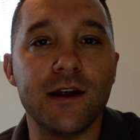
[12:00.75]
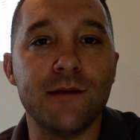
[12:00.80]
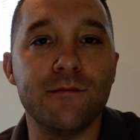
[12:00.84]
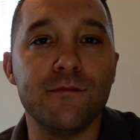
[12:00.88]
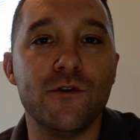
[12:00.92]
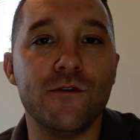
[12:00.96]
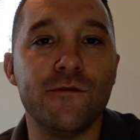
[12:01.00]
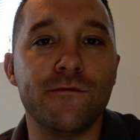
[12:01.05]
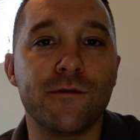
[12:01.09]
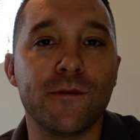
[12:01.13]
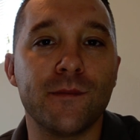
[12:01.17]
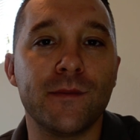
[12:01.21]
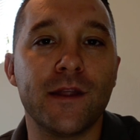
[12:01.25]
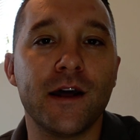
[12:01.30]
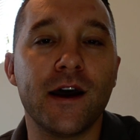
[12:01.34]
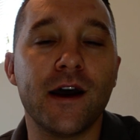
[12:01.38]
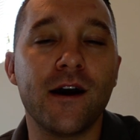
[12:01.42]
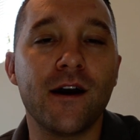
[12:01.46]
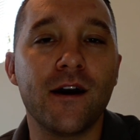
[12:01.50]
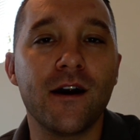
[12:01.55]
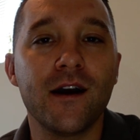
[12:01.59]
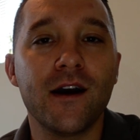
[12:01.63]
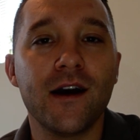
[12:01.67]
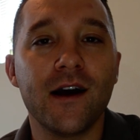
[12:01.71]
move from
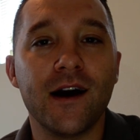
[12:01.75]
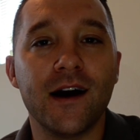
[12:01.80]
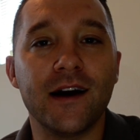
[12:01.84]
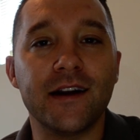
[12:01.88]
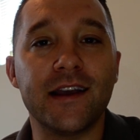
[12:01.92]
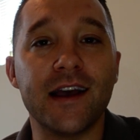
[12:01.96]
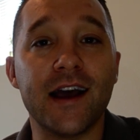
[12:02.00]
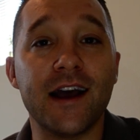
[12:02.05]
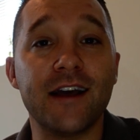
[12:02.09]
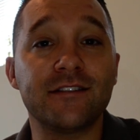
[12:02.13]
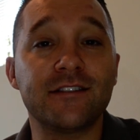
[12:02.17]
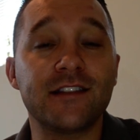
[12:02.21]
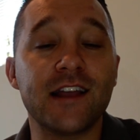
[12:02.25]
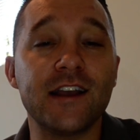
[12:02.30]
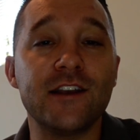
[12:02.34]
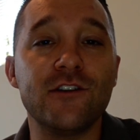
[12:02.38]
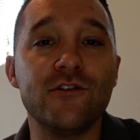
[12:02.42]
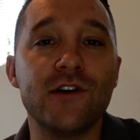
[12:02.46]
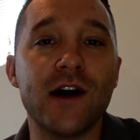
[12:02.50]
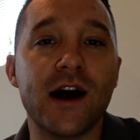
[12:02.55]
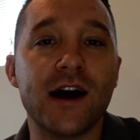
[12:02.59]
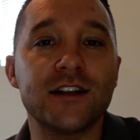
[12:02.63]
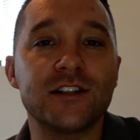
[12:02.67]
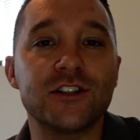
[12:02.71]
there. Again, thank you
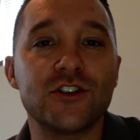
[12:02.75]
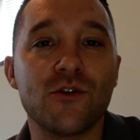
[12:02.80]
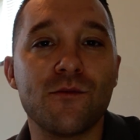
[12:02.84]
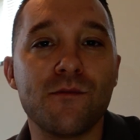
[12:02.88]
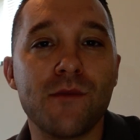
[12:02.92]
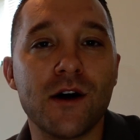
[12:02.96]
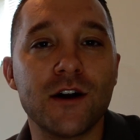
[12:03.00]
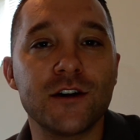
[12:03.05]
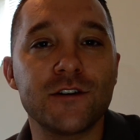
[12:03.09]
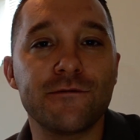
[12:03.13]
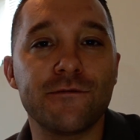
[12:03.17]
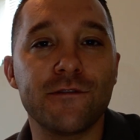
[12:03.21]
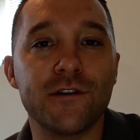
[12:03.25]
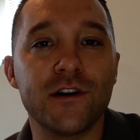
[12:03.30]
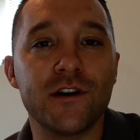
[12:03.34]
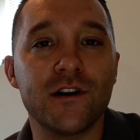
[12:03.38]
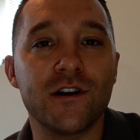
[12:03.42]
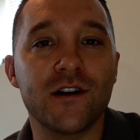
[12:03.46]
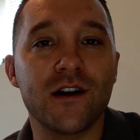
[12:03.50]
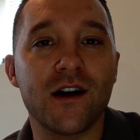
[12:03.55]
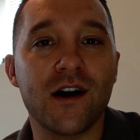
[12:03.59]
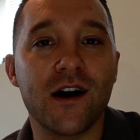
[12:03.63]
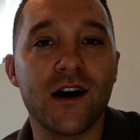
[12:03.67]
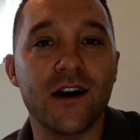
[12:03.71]
guys so much for
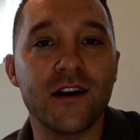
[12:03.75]
your